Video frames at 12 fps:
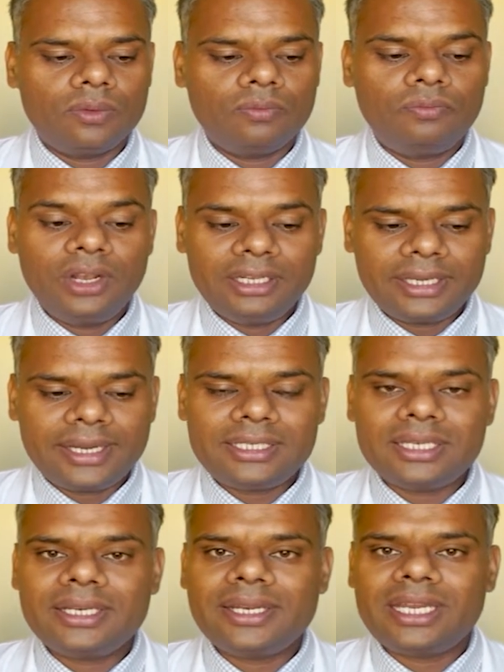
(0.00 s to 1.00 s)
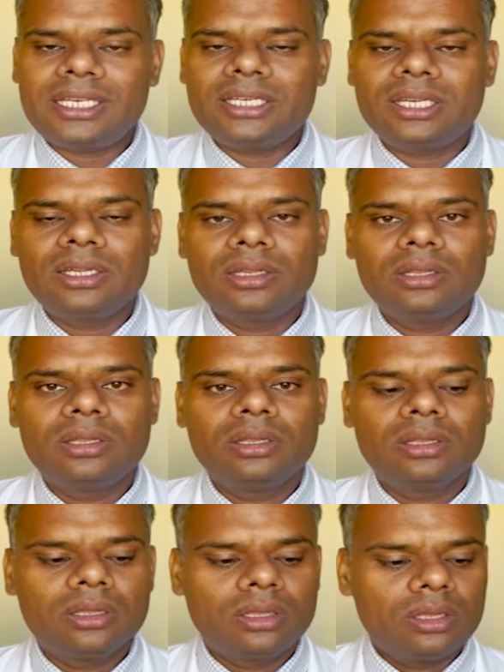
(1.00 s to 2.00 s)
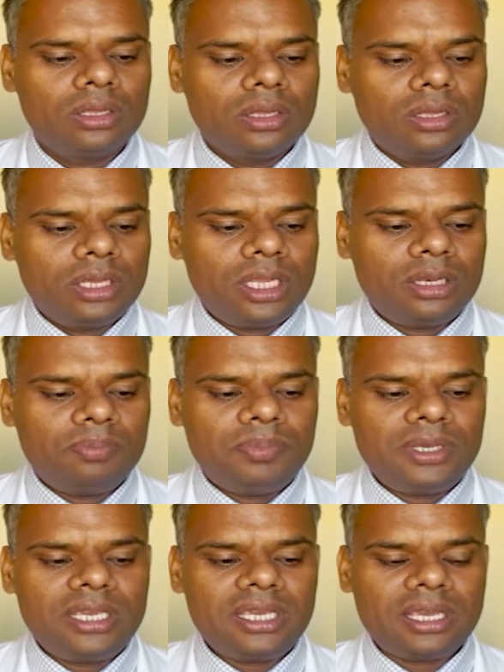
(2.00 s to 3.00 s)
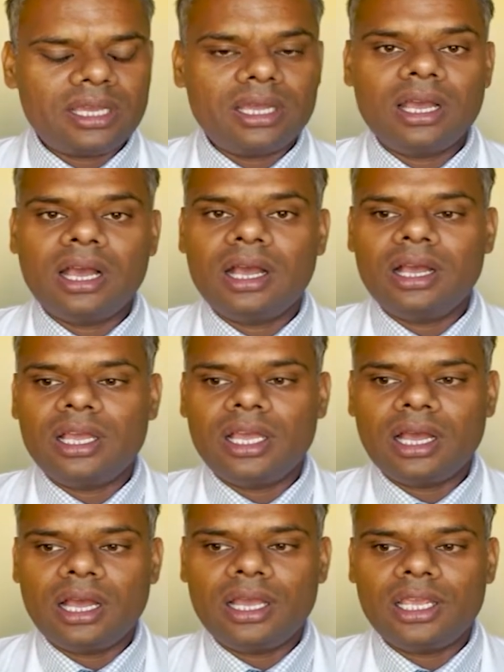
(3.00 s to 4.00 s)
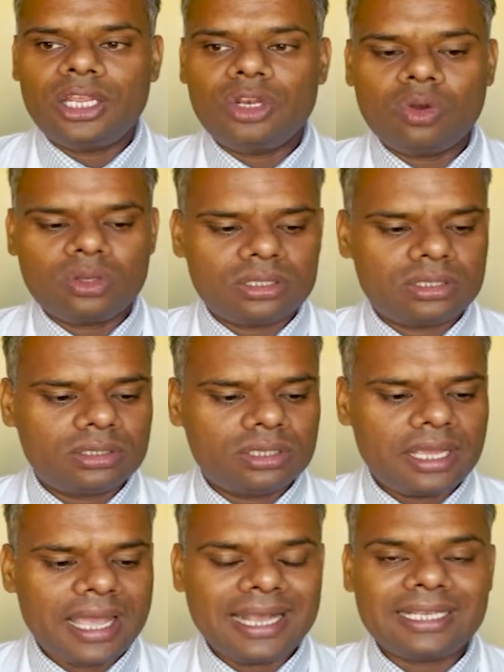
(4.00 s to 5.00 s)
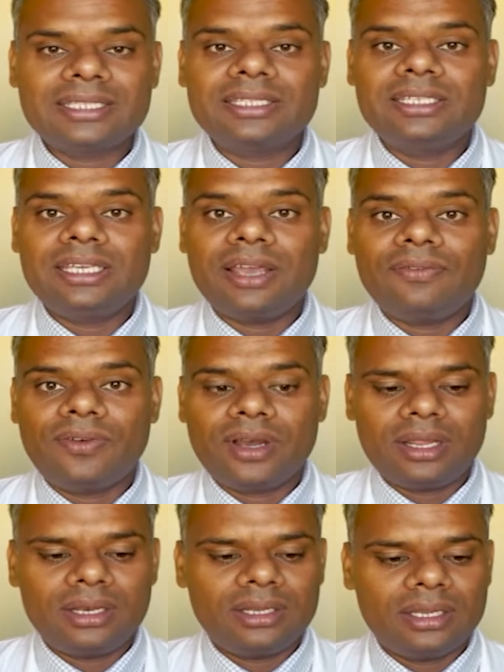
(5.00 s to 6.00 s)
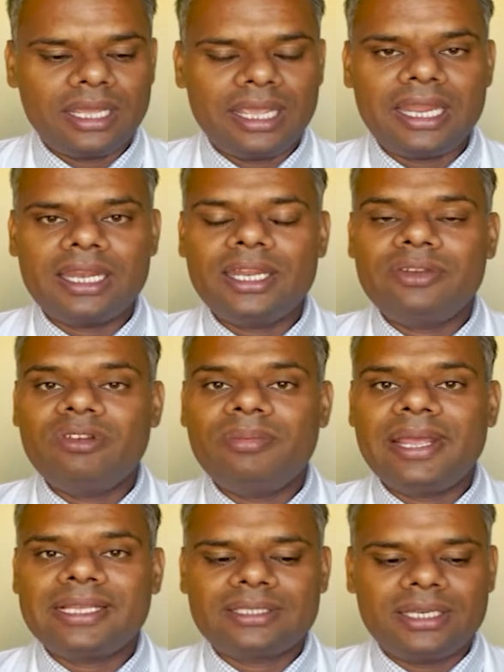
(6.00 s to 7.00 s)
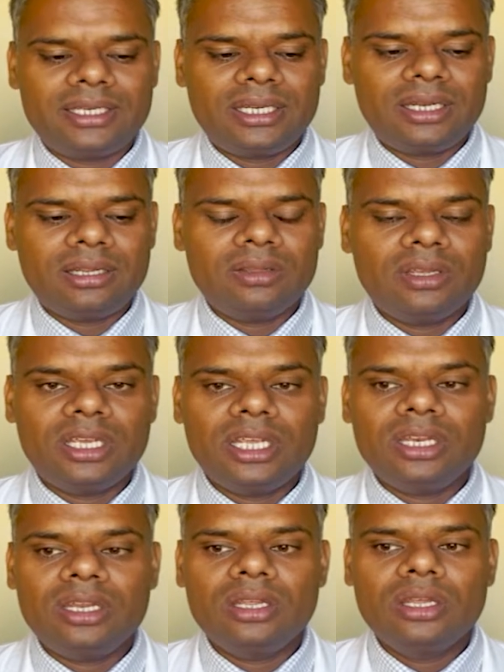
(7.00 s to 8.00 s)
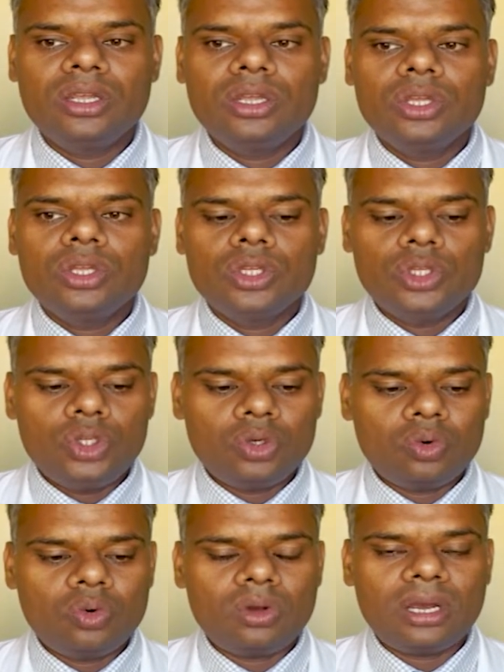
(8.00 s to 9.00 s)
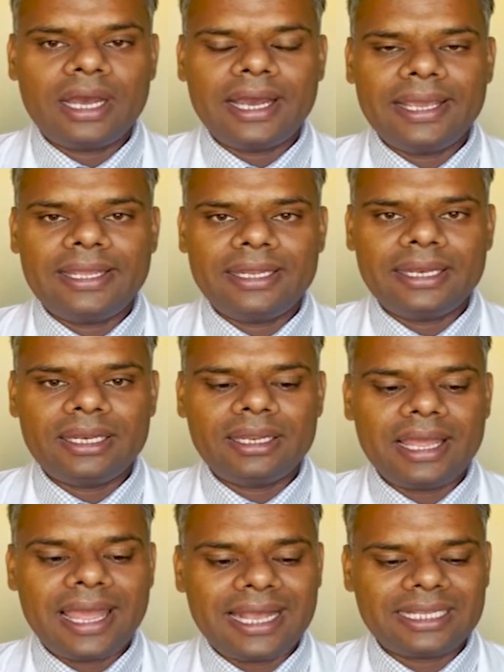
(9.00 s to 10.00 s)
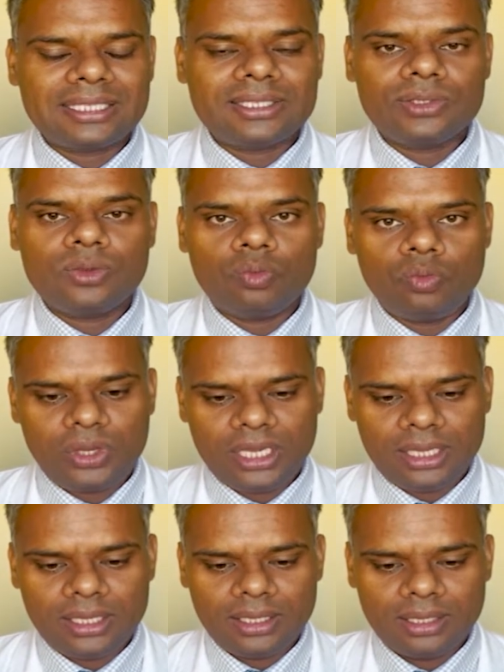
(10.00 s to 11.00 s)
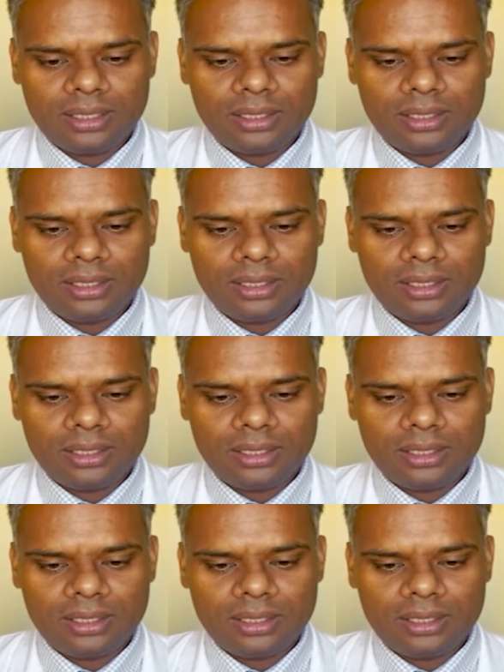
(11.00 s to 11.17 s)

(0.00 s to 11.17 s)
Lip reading: filtration rate in P inox X GFR, and it will be excreted in Owing X V.